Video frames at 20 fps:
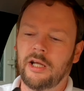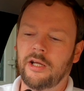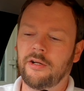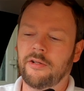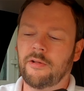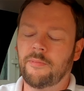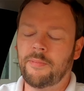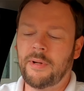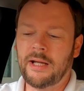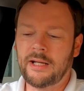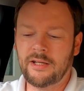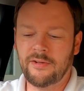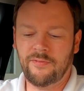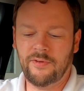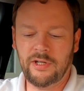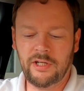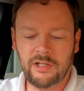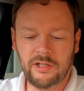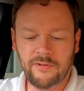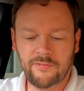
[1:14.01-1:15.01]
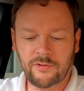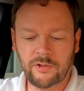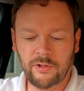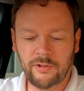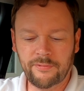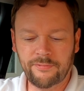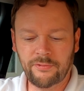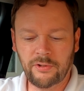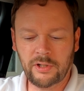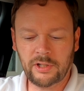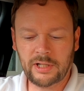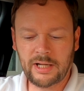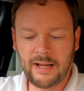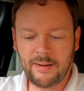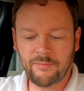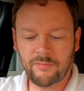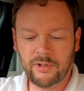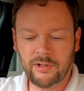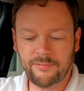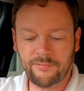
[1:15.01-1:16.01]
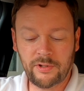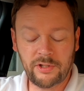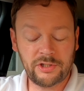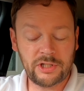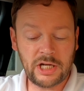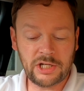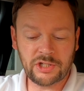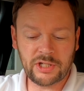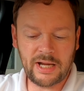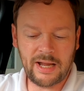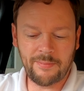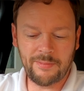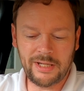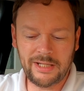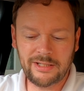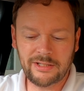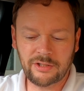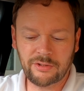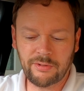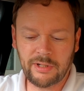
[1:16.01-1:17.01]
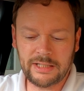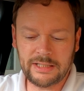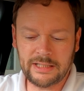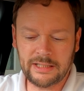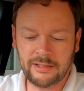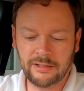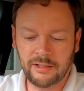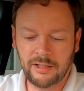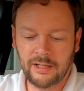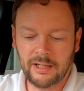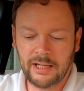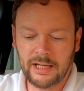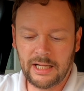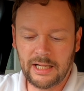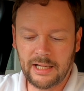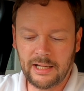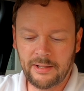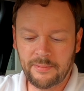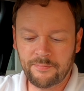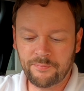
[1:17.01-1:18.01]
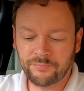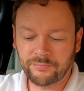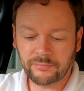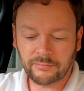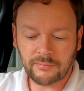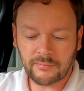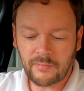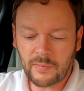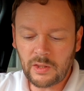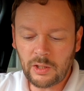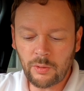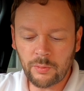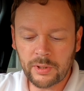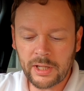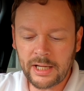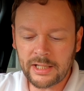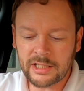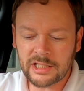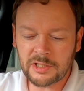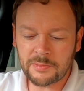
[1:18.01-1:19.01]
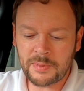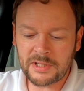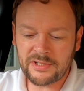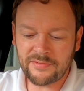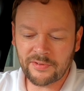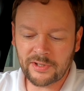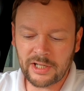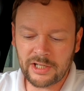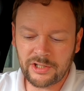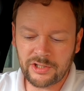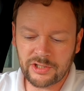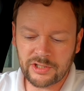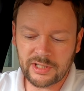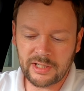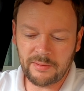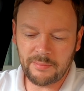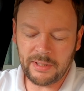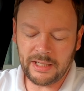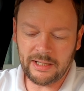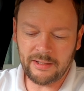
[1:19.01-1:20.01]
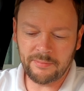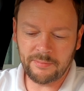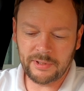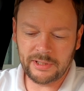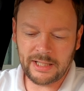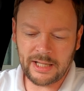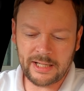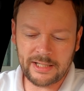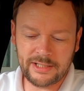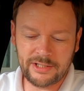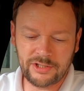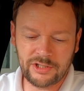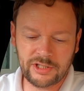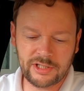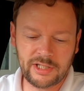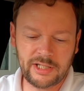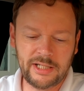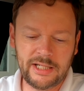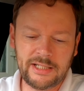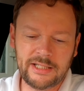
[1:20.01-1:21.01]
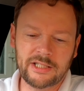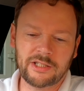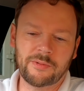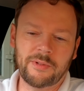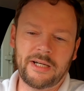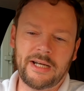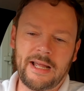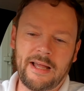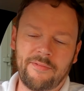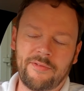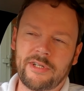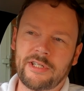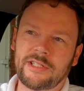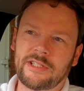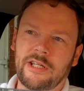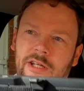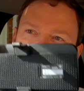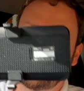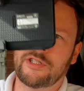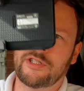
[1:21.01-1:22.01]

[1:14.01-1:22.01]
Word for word: And on the back of it, you've got the front camera, front dash cam integrated. Um, we'll get to the specifications in a minute, but that is just the neatest way to have it. So you